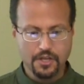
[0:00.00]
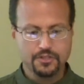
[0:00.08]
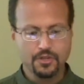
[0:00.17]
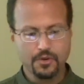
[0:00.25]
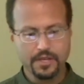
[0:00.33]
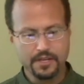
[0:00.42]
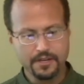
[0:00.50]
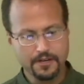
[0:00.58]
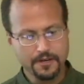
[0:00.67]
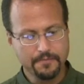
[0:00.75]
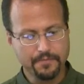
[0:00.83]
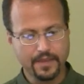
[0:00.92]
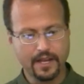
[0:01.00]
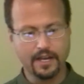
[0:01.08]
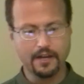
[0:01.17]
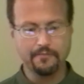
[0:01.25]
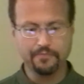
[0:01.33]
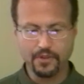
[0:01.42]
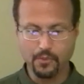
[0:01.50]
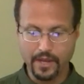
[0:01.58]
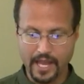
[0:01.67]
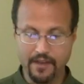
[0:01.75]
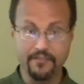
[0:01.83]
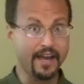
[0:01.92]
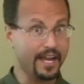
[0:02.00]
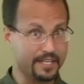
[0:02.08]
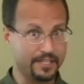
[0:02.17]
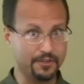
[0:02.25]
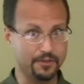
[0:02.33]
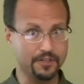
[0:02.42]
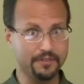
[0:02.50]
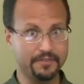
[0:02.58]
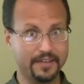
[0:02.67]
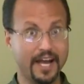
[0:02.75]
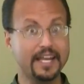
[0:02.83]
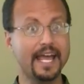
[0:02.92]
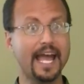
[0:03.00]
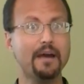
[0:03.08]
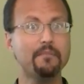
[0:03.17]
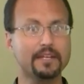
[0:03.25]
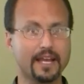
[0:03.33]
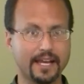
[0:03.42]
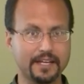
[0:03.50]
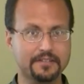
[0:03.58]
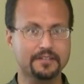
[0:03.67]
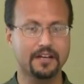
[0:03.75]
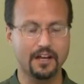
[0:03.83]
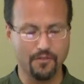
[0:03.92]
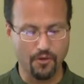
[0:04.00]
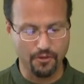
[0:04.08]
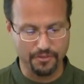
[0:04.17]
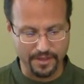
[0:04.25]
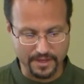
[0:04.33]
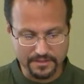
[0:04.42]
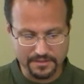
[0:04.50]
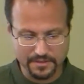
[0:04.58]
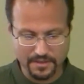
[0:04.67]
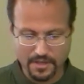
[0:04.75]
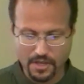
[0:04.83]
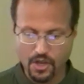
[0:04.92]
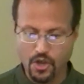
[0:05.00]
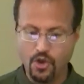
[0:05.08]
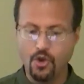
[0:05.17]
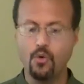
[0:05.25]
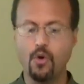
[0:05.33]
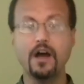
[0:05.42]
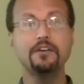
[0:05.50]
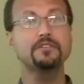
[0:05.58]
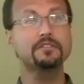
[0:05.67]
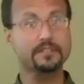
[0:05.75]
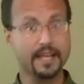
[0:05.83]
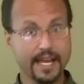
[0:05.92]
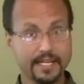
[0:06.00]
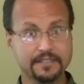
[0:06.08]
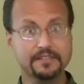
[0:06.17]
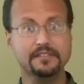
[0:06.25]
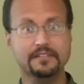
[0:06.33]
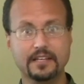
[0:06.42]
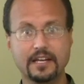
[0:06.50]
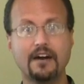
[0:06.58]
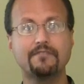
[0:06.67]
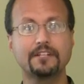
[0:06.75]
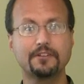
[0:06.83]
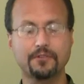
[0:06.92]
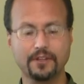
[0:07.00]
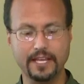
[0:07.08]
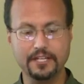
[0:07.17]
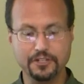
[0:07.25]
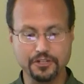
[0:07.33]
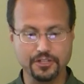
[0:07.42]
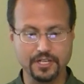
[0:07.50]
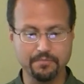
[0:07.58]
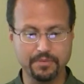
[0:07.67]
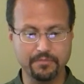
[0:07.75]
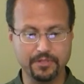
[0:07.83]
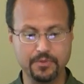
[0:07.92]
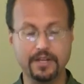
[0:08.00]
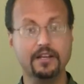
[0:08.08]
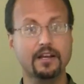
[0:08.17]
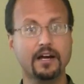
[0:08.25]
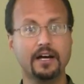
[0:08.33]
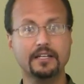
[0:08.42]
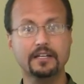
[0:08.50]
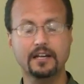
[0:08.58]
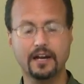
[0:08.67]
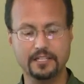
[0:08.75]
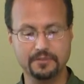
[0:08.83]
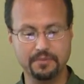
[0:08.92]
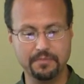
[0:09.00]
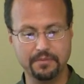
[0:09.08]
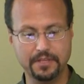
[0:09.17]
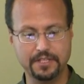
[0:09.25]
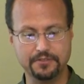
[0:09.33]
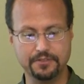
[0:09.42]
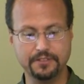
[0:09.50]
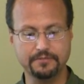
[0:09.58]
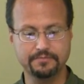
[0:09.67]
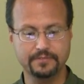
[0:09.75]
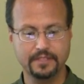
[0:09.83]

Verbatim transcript: So here we have Achior, an Ammonite of all things, who understands the covenant relationship between God and God's people Israel,